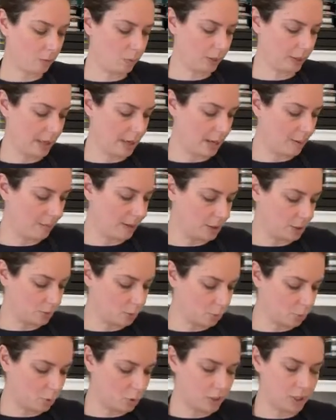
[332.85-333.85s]
with how much
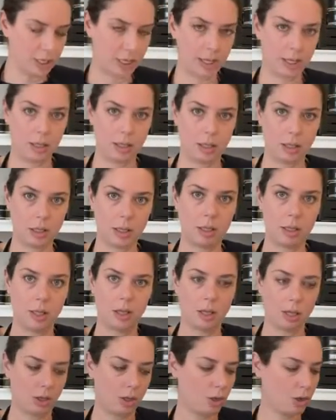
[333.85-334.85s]
water
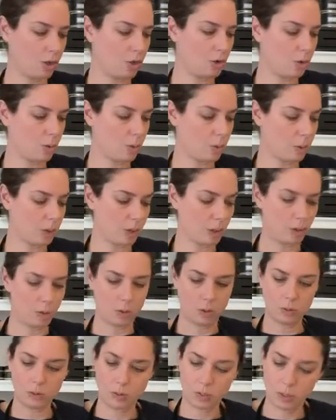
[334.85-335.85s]
you
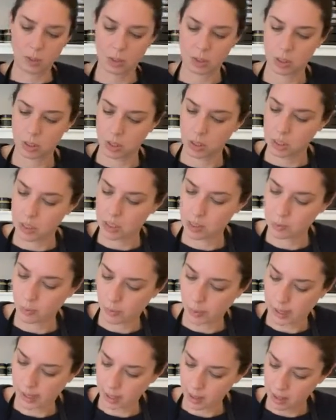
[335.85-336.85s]
use
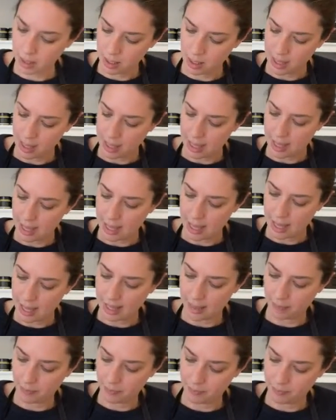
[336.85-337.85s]
as well,
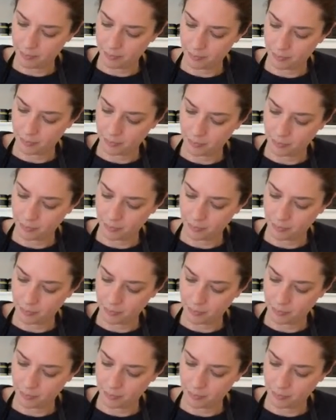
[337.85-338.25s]
and